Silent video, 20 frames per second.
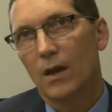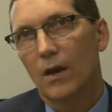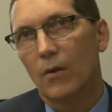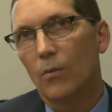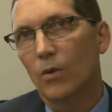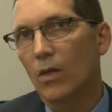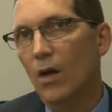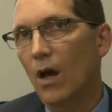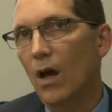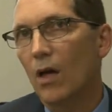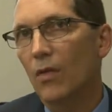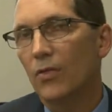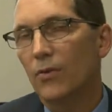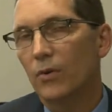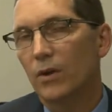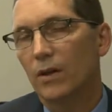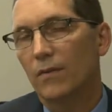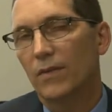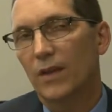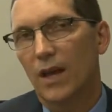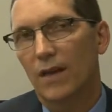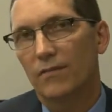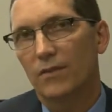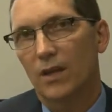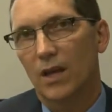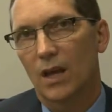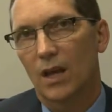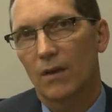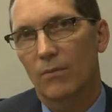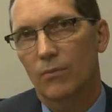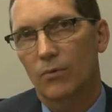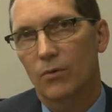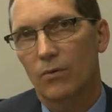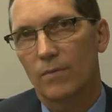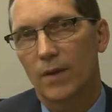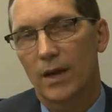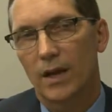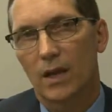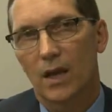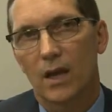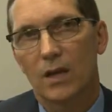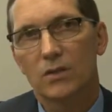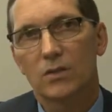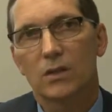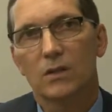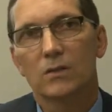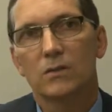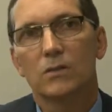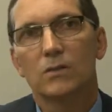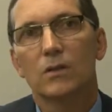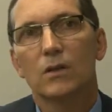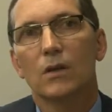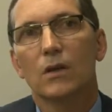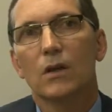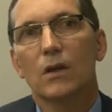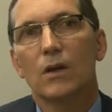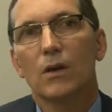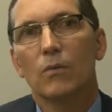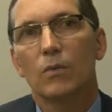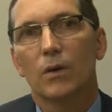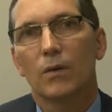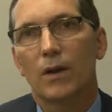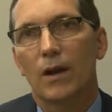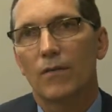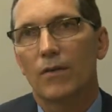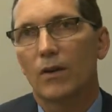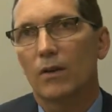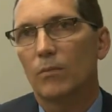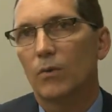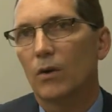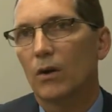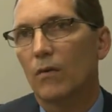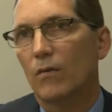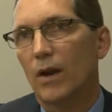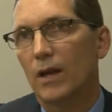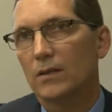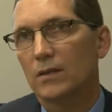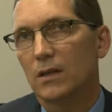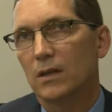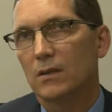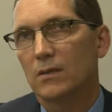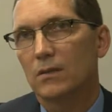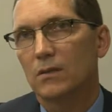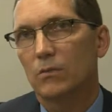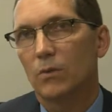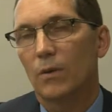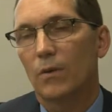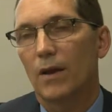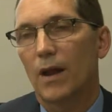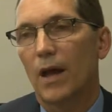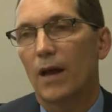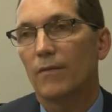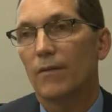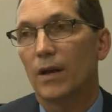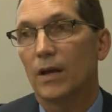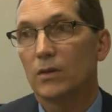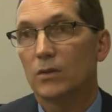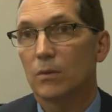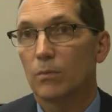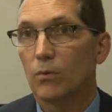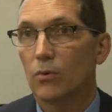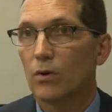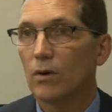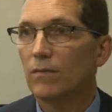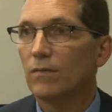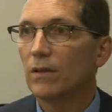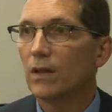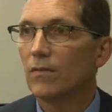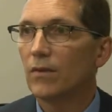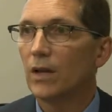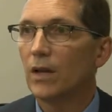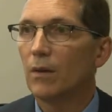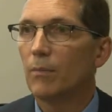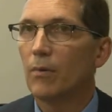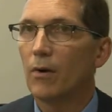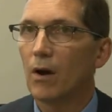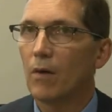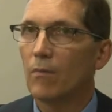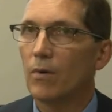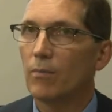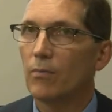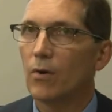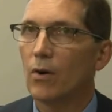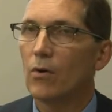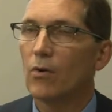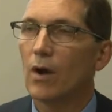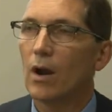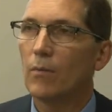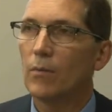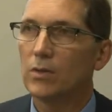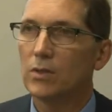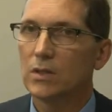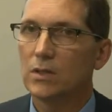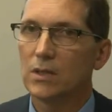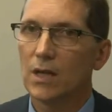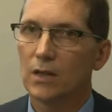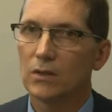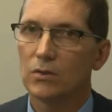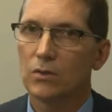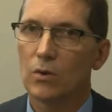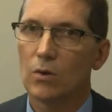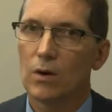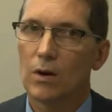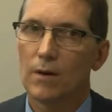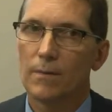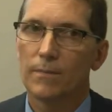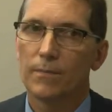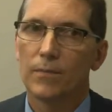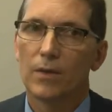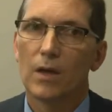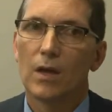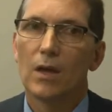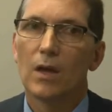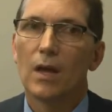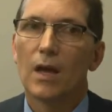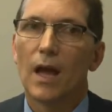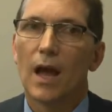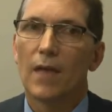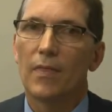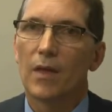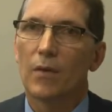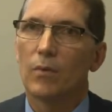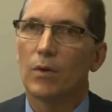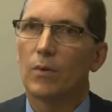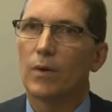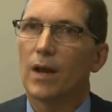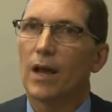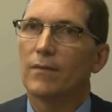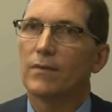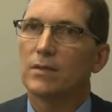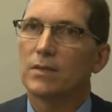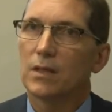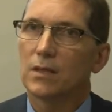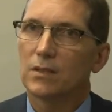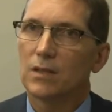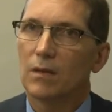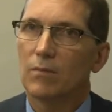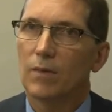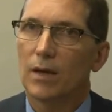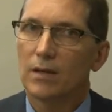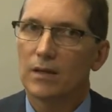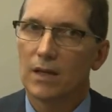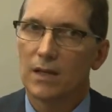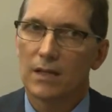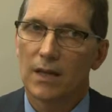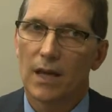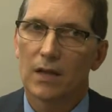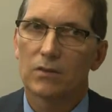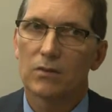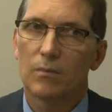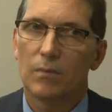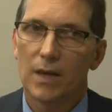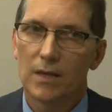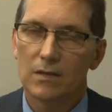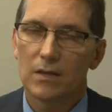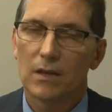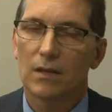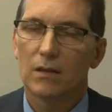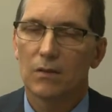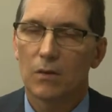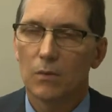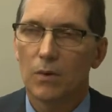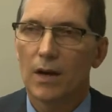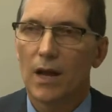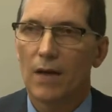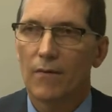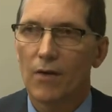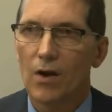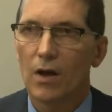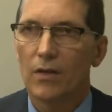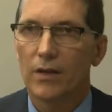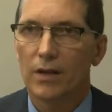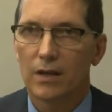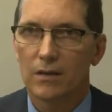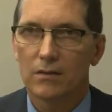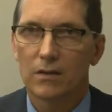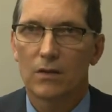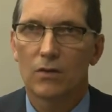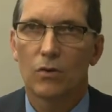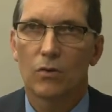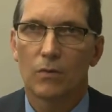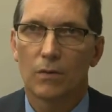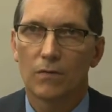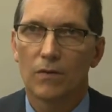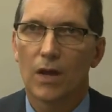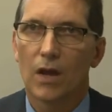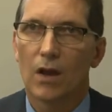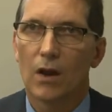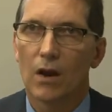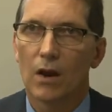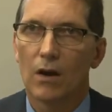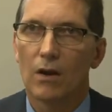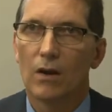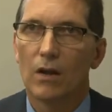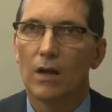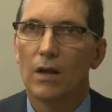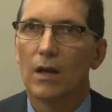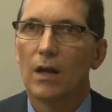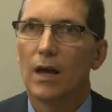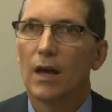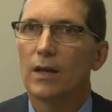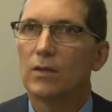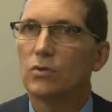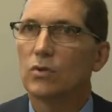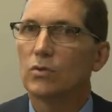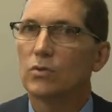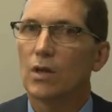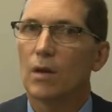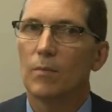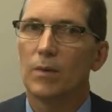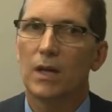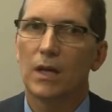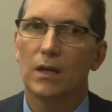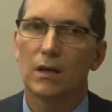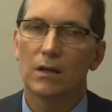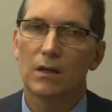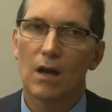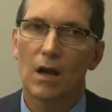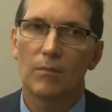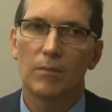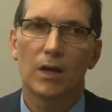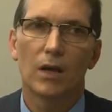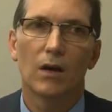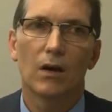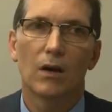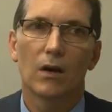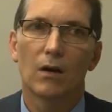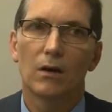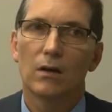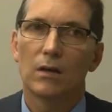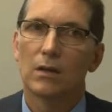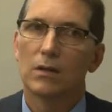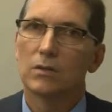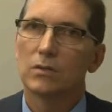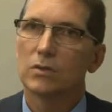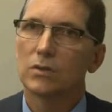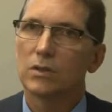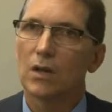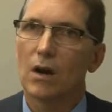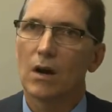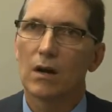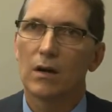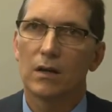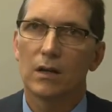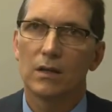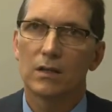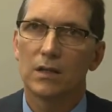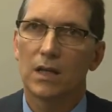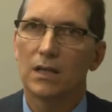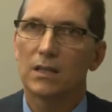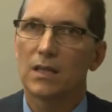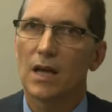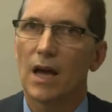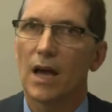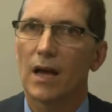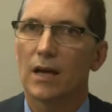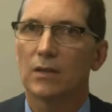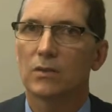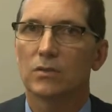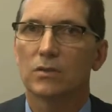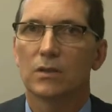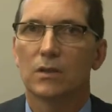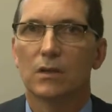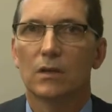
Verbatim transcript: with all three of the FDA-approved medications. We would have a community residence, we would have a supportive living apartment program, which is next door, and then we would have a 16-bed detox. So basically, we'd have all the continuum of care. And so somebody could come here, start in detox,